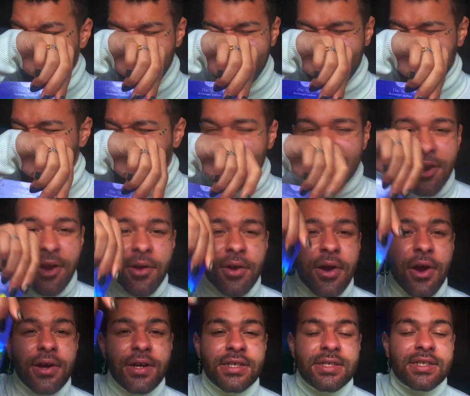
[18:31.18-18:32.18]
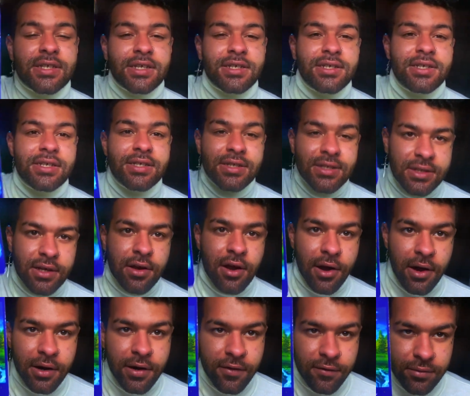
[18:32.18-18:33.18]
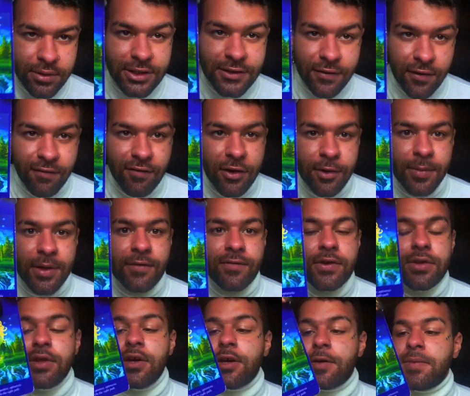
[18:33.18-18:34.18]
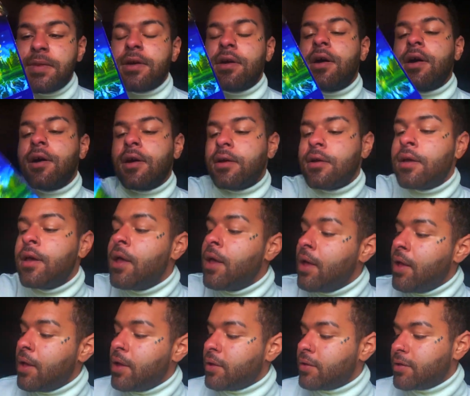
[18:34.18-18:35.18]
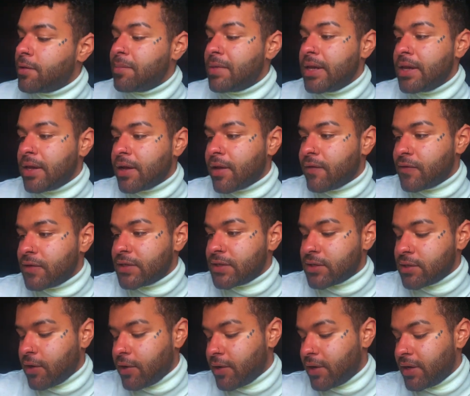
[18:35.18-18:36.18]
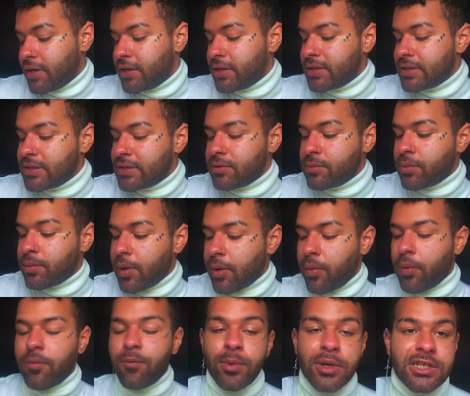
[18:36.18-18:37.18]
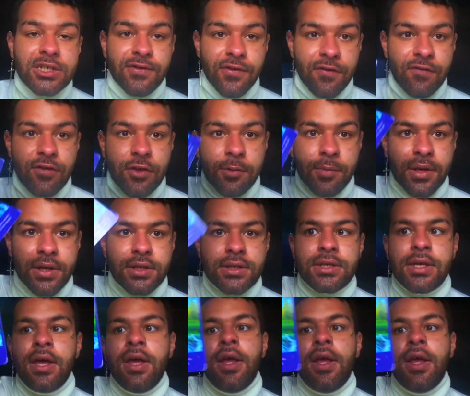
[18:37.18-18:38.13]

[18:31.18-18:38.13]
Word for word: The Star card is the card of wish fulfillment. If you look up the card, the meaning of the star, it is the wish fulfillment.